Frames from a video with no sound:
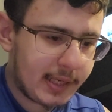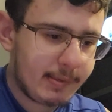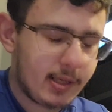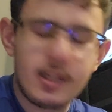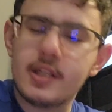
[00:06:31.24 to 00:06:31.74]
I
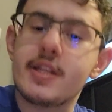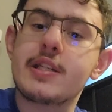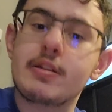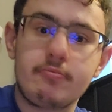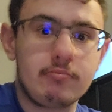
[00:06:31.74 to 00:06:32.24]
mean,
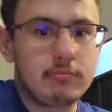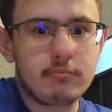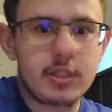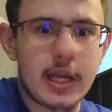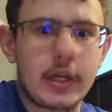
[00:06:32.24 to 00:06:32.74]
his
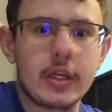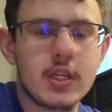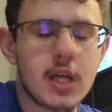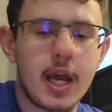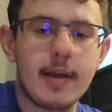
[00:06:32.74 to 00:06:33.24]
second
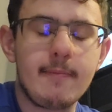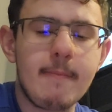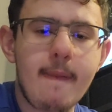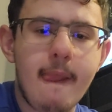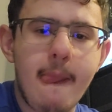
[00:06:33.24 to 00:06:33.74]
design.
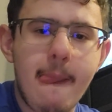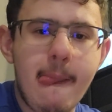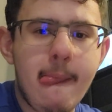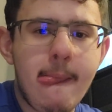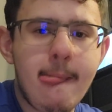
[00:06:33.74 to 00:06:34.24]

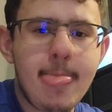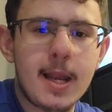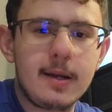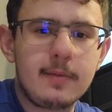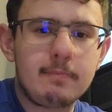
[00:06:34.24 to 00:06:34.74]

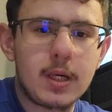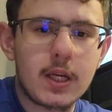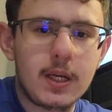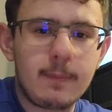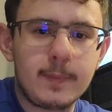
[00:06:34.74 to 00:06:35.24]

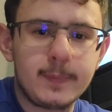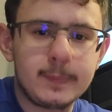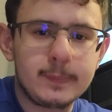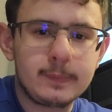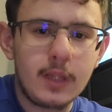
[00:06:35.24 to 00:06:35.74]
But,
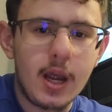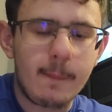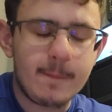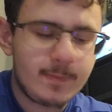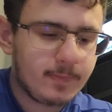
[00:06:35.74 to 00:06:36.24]

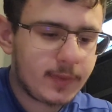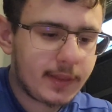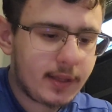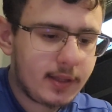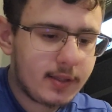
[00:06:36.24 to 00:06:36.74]
yeah.
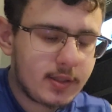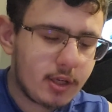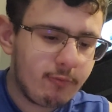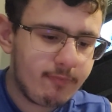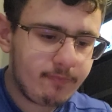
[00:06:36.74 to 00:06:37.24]

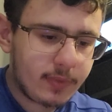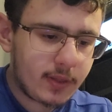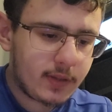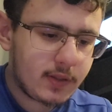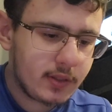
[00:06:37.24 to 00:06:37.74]
So,
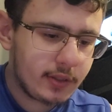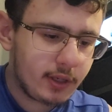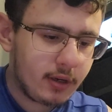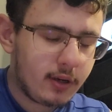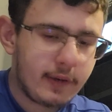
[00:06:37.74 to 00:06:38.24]

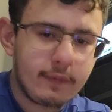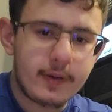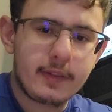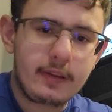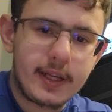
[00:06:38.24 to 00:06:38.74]
start off
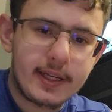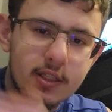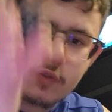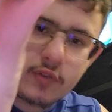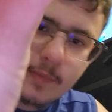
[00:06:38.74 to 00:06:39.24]
with the
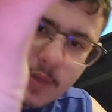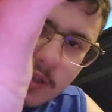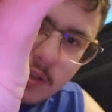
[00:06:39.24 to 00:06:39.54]
legs from the